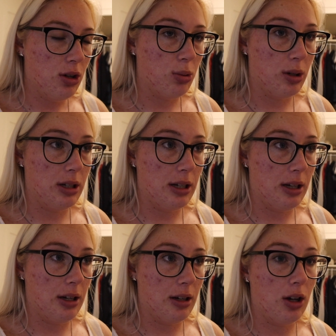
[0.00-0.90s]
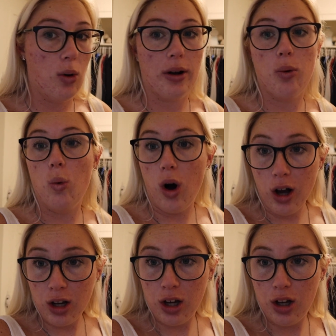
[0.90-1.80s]
we're gonna go on a
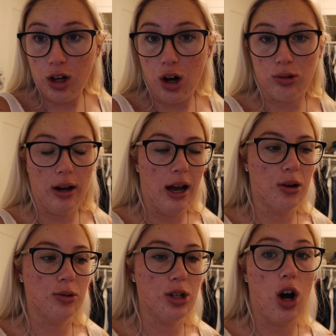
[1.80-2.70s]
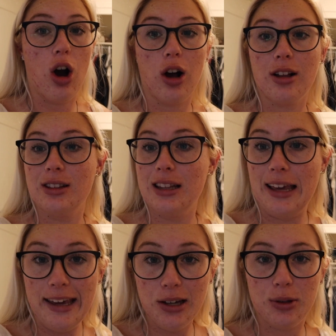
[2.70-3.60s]
walk around Oak
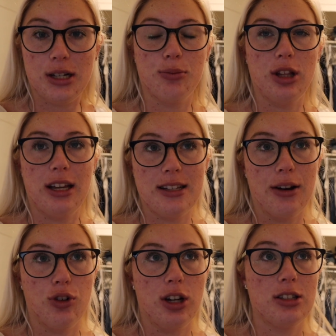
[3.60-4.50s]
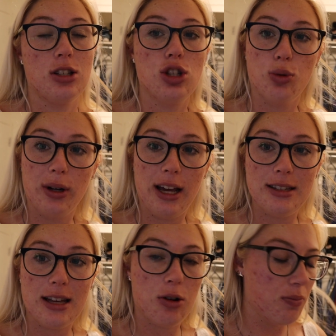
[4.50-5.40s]
Lake, which I'm really excited for because it's super
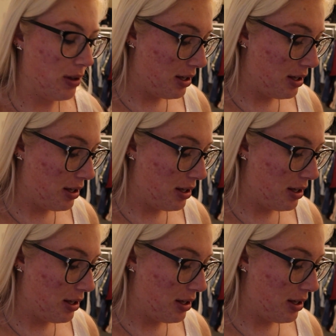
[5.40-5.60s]
nice out,